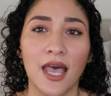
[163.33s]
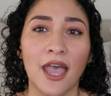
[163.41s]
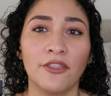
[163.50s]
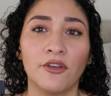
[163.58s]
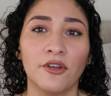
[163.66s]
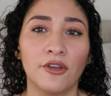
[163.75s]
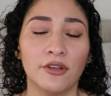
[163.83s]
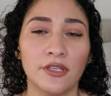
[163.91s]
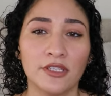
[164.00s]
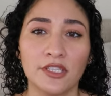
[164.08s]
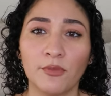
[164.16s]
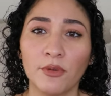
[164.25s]
either
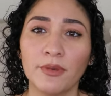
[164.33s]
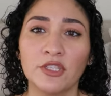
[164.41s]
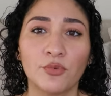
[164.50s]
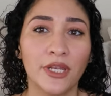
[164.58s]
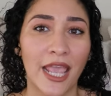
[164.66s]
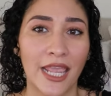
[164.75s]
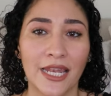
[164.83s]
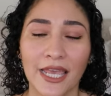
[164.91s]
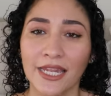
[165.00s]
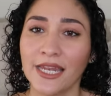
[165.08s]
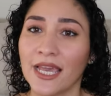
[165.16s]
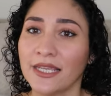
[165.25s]
somewhere between
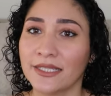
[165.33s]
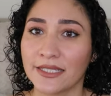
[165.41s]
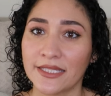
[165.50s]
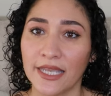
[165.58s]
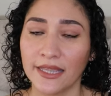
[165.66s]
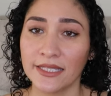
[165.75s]
$8.99 to $10,